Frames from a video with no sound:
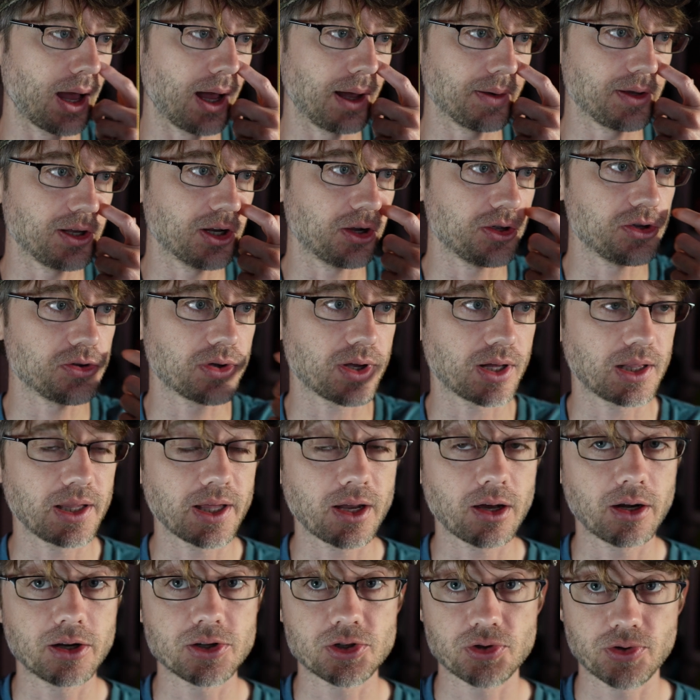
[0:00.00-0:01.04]
you can
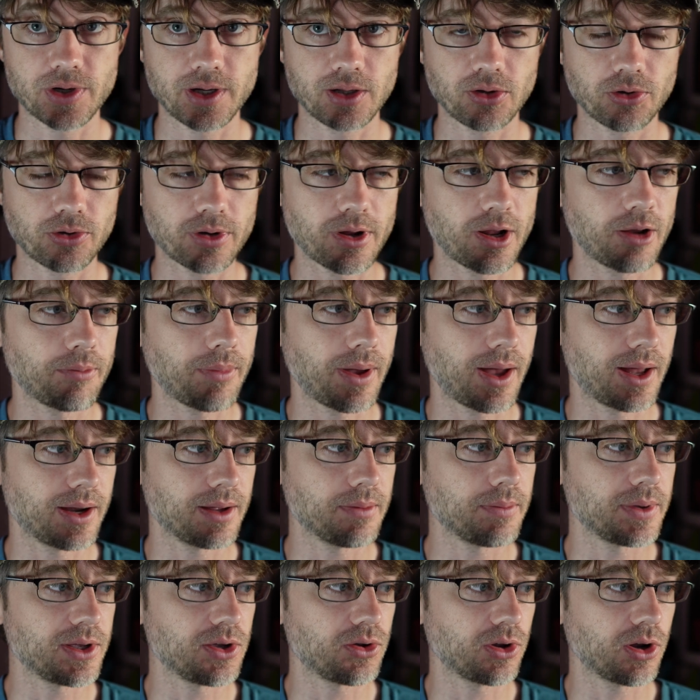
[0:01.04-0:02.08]
click on a tree and learn about
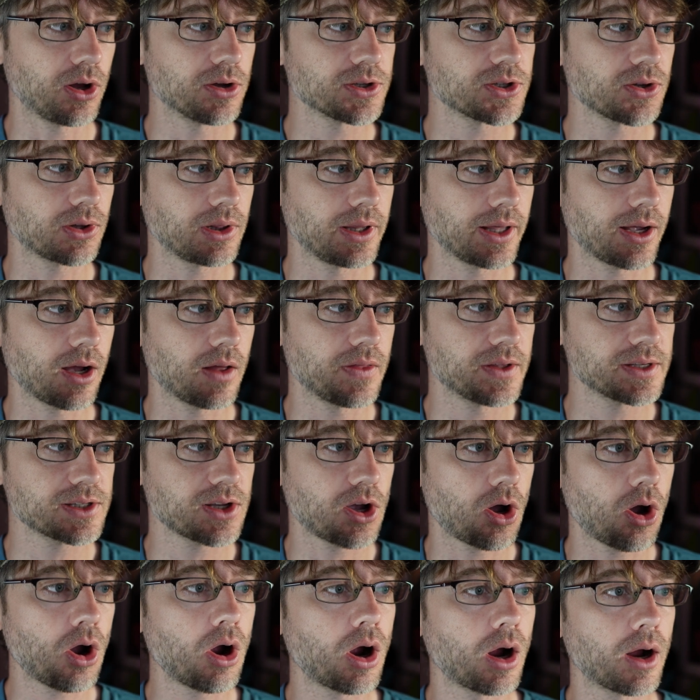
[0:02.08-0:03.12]
it, but you can also click on this
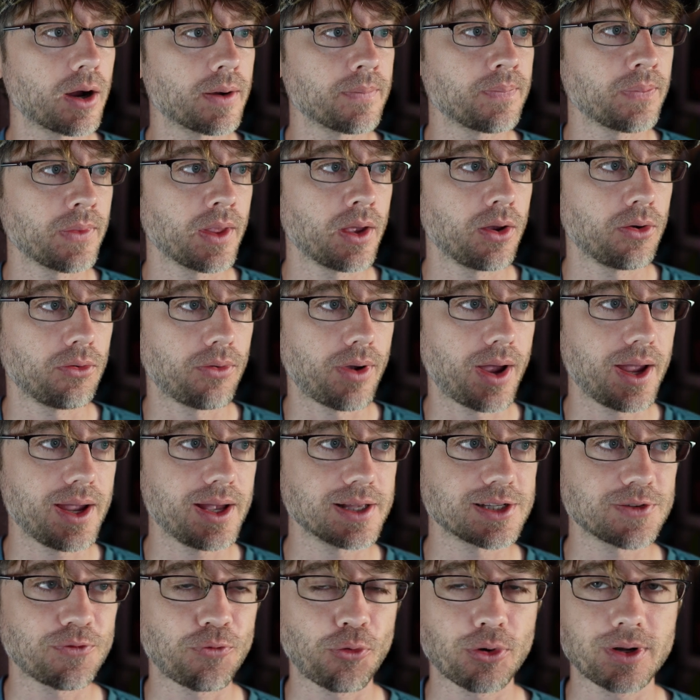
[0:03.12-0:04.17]
car, right?
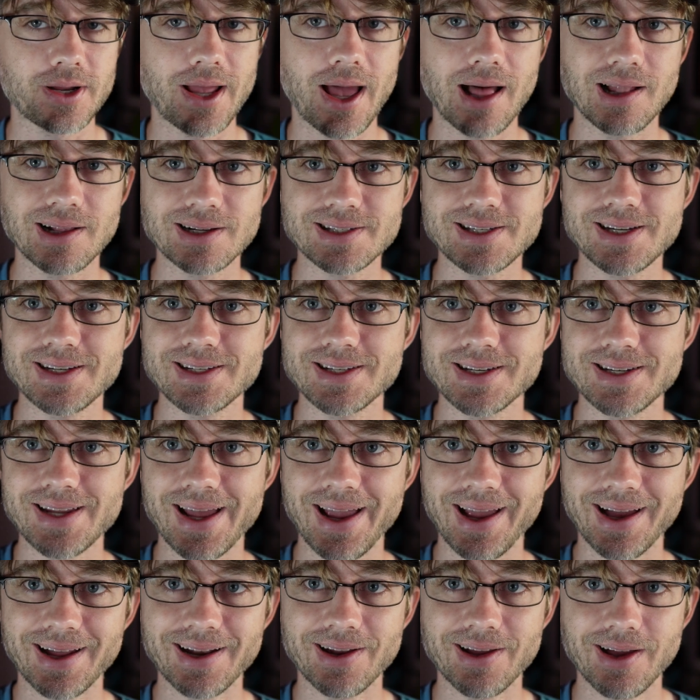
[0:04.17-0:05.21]
It's a Ford Galaxy
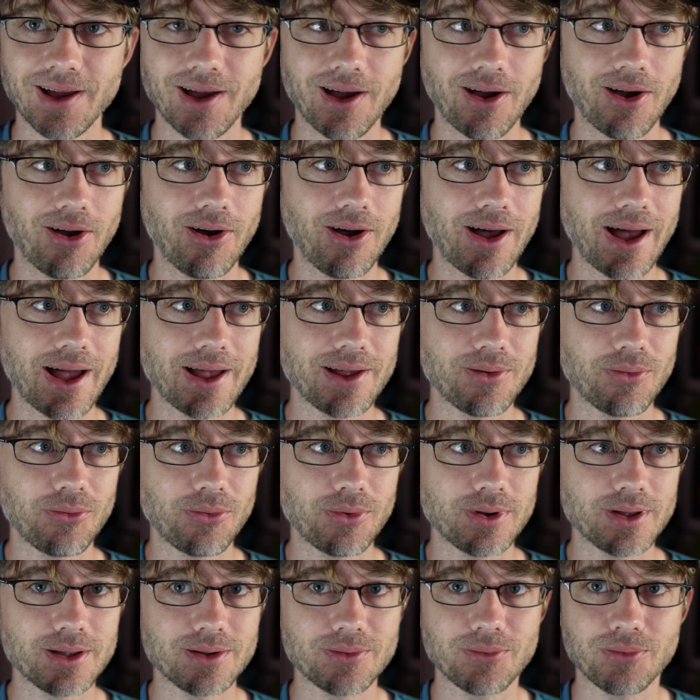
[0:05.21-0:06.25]
sedan.
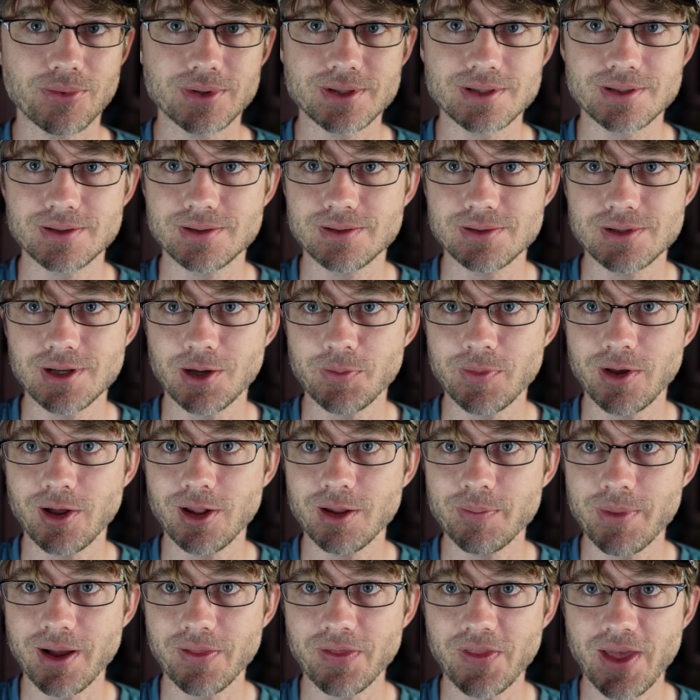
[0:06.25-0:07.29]
Tell me all
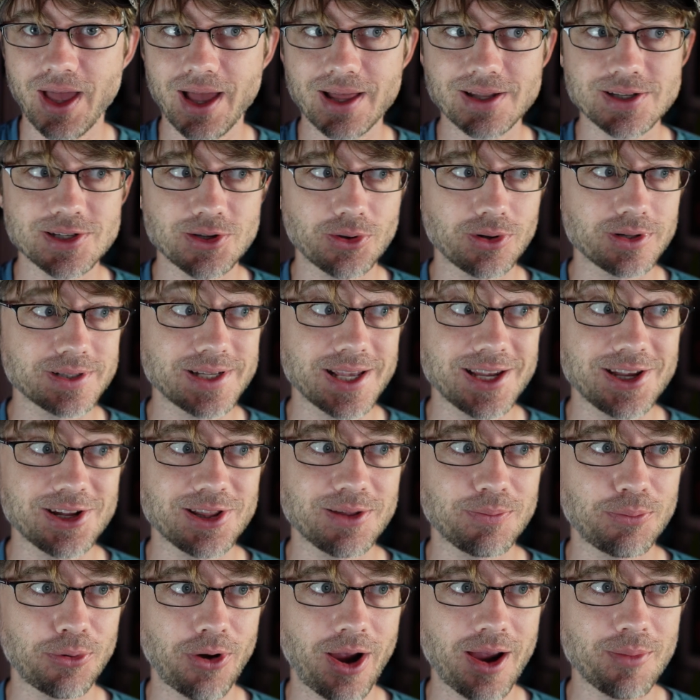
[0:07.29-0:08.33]
about that. So it'll take you to
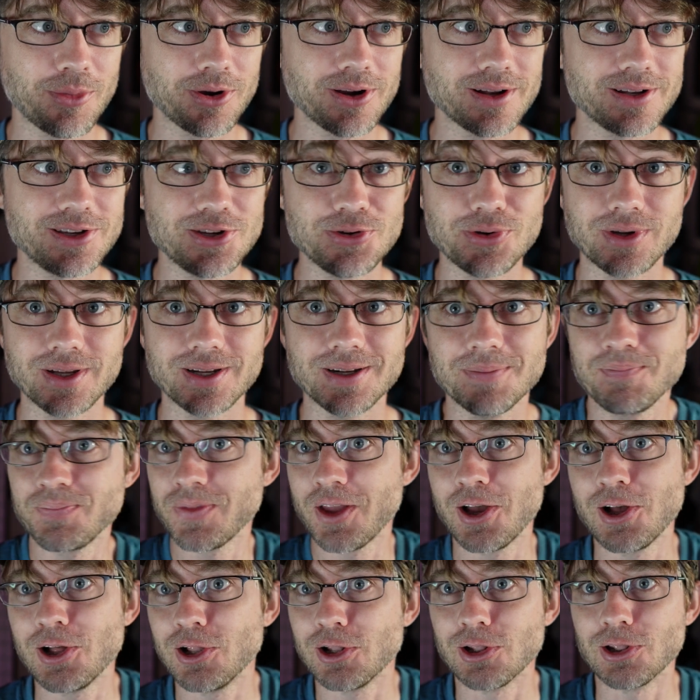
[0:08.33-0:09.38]
the primer, and you can
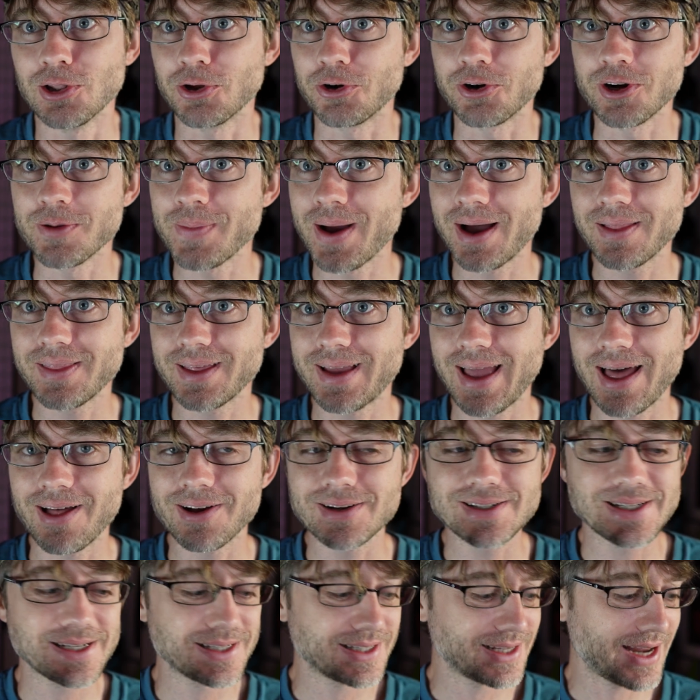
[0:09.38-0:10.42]
learn about the
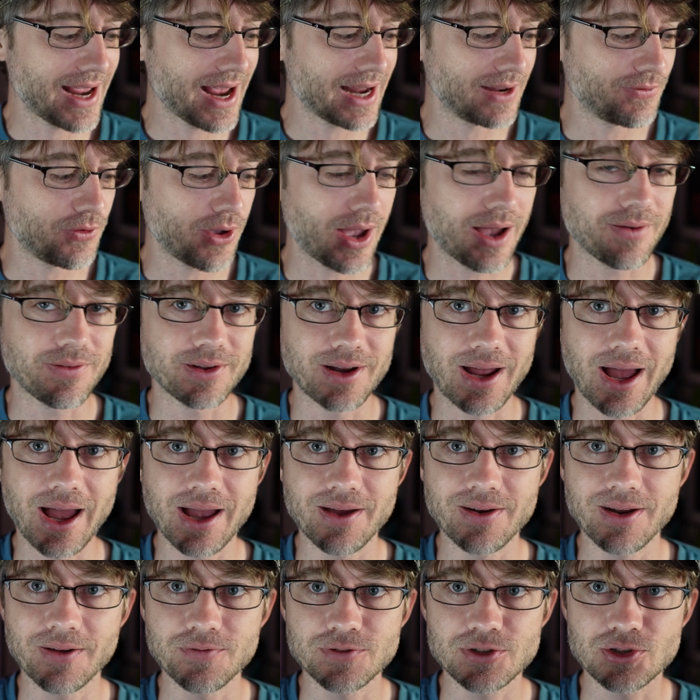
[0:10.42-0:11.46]
Galaxy sedan if you have a high
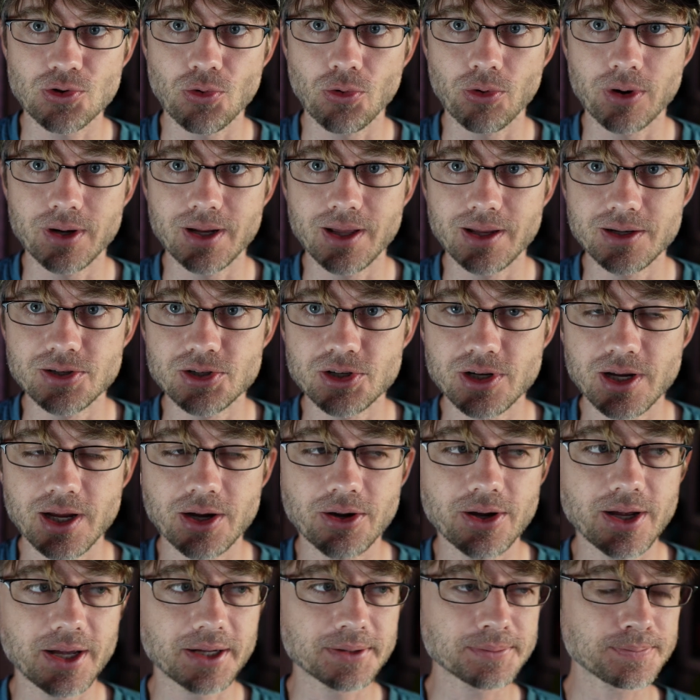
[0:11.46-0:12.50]
enough score in
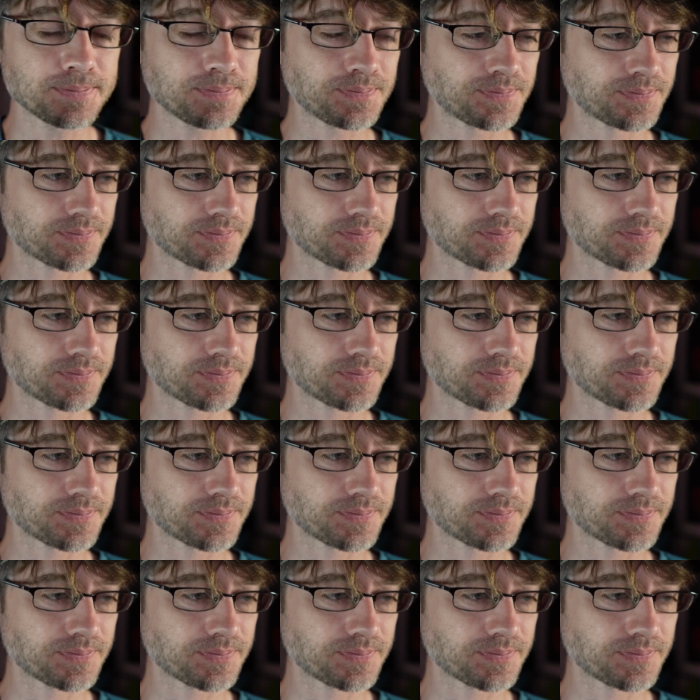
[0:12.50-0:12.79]
engineering.